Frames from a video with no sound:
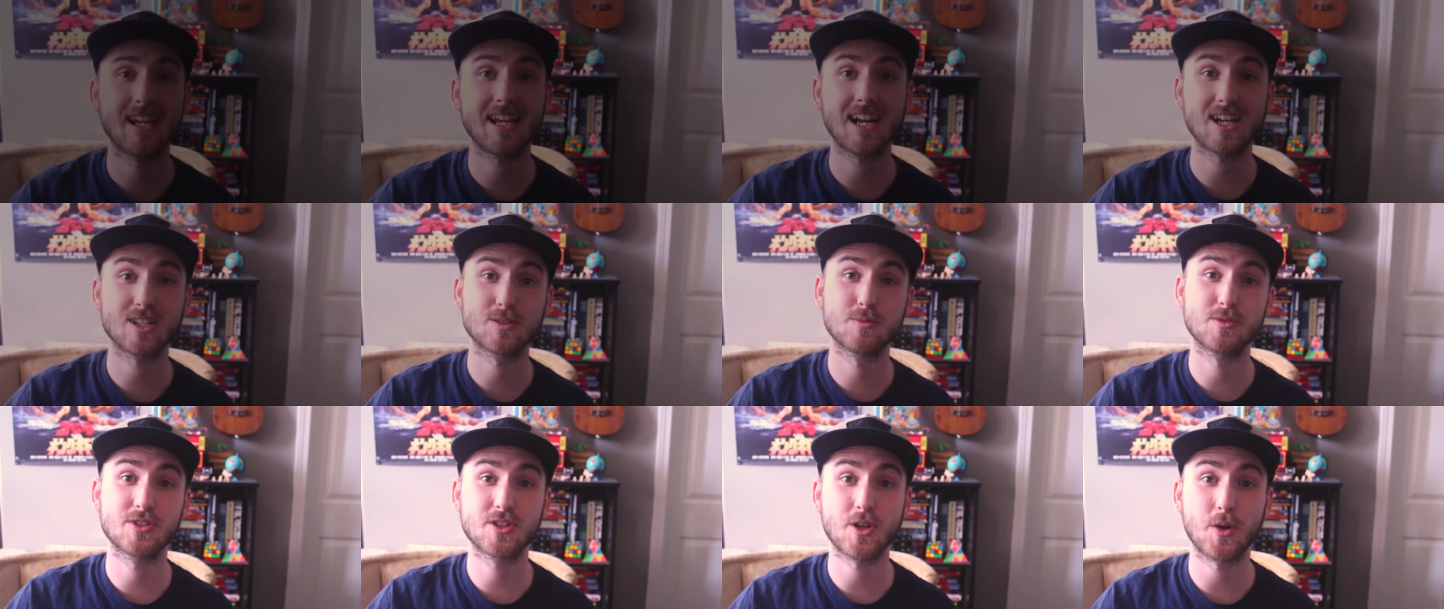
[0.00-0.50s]

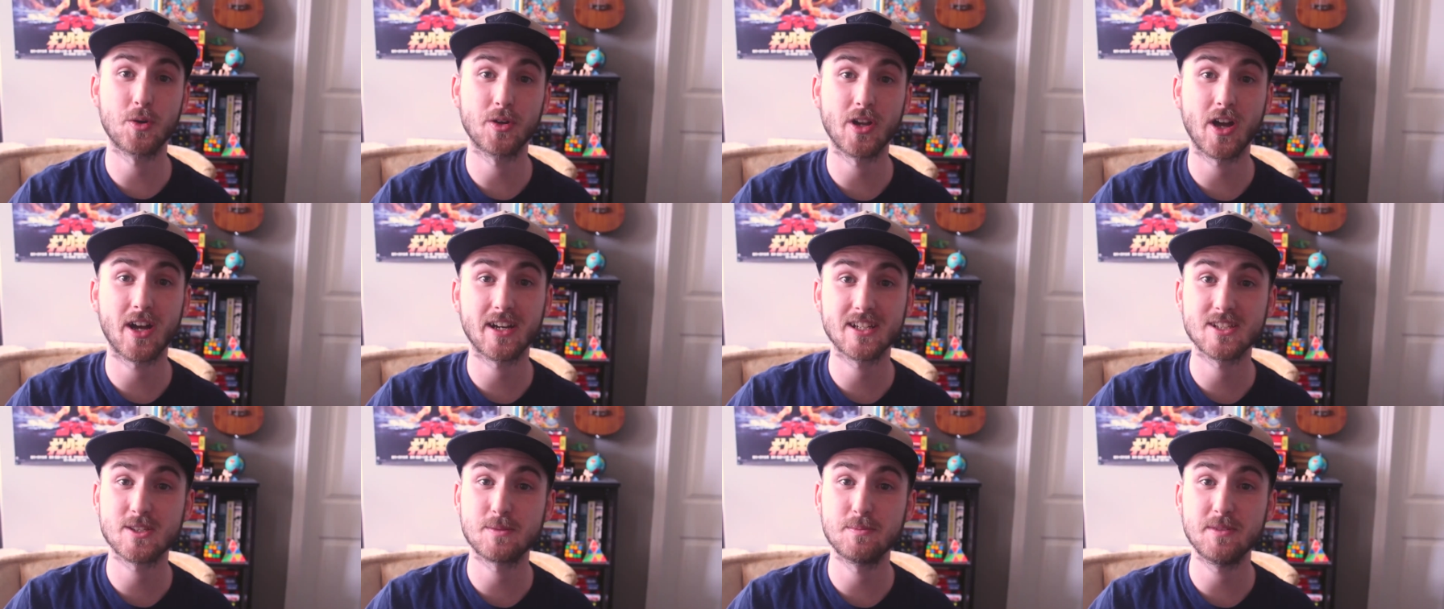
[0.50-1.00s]
guys, what's going
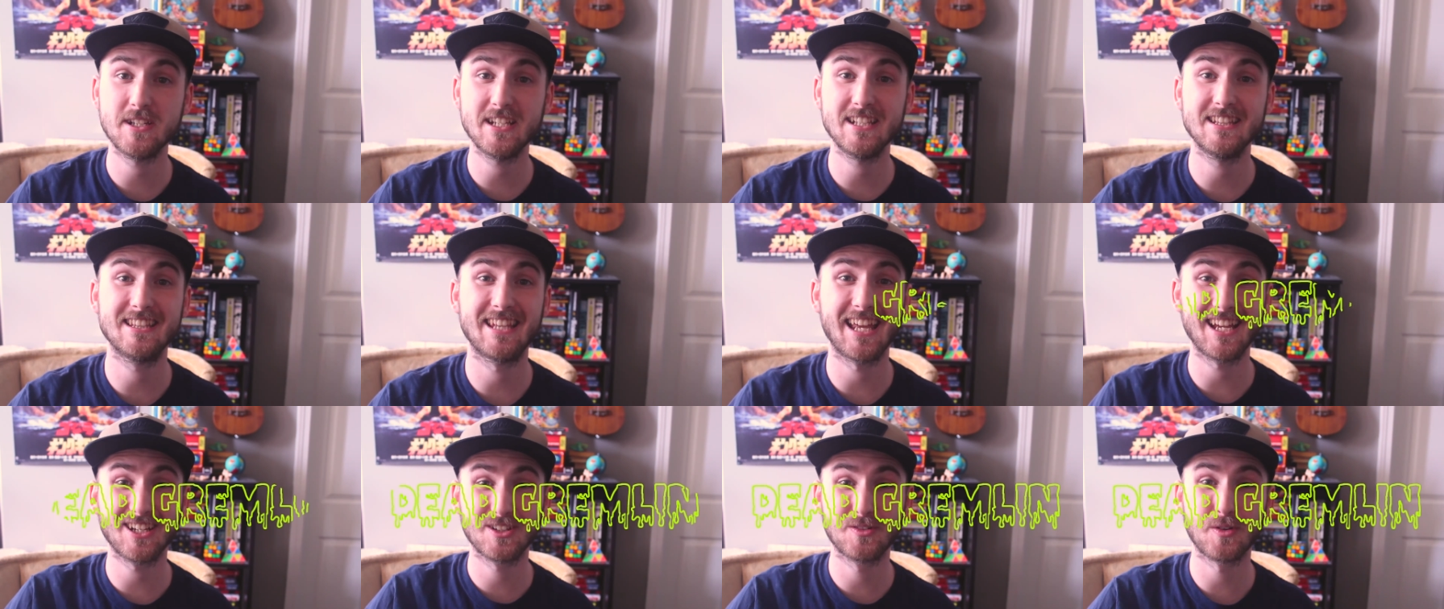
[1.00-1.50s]
on? It's me,
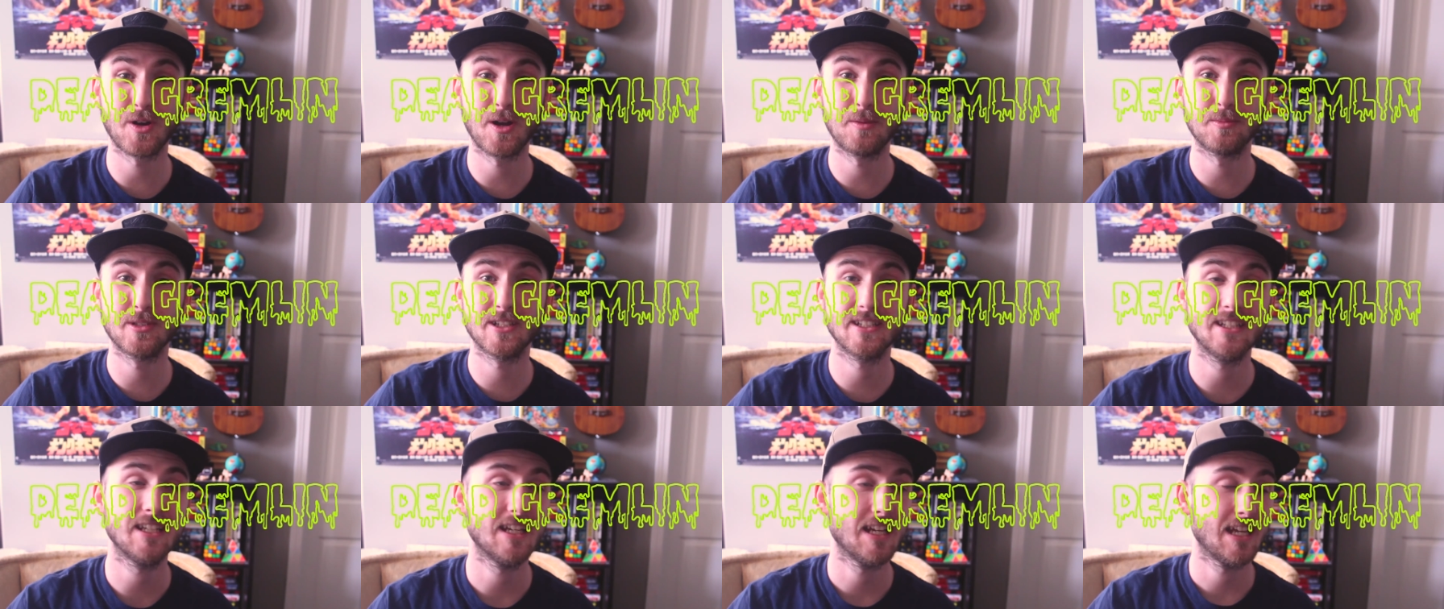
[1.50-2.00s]
Dead
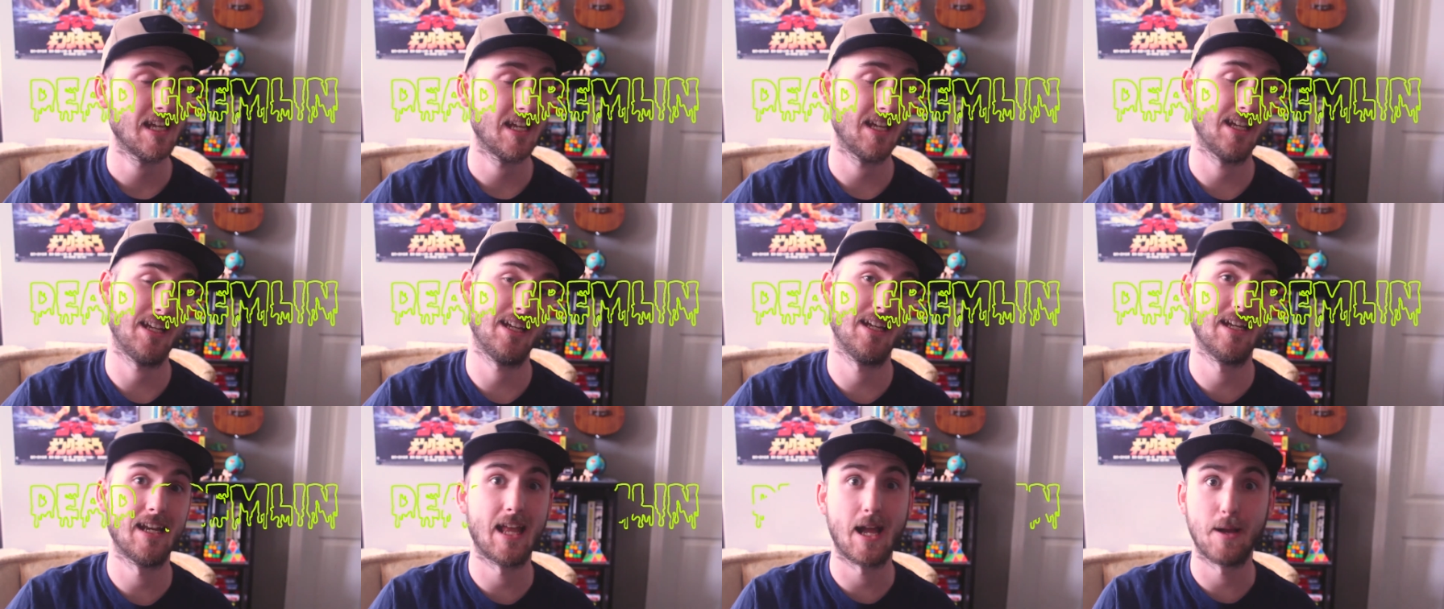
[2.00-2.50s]
Gremlin,
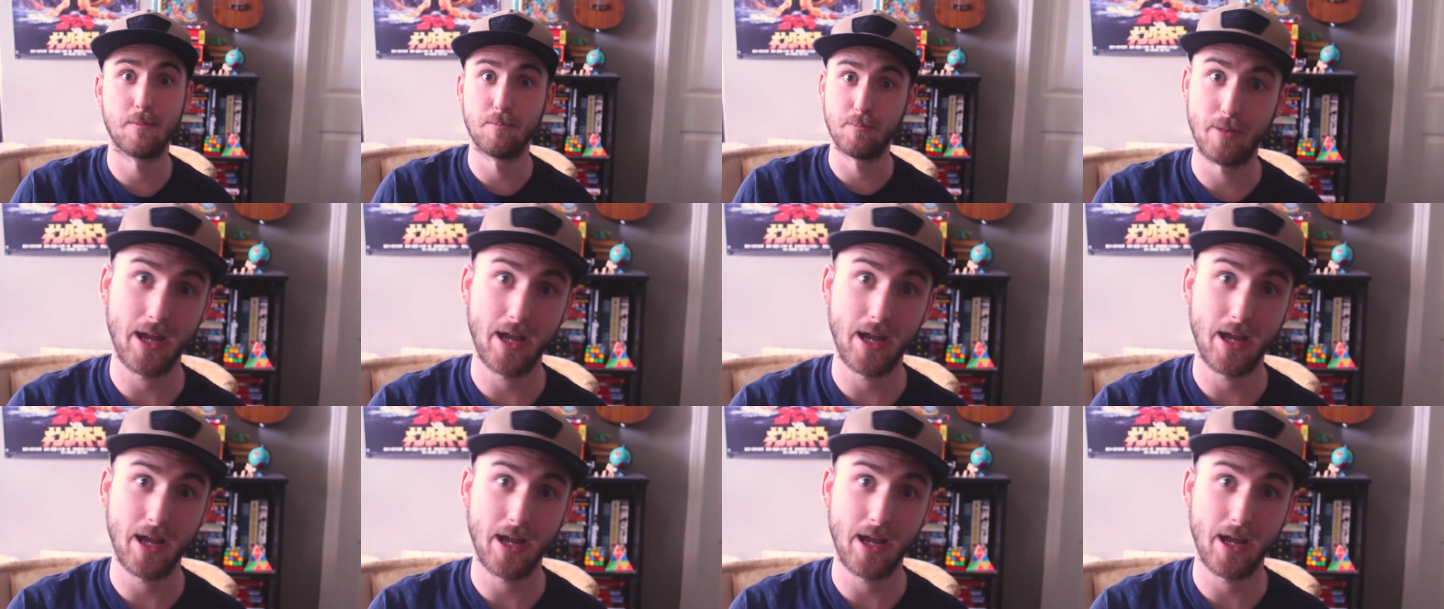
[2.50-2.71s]
and I'm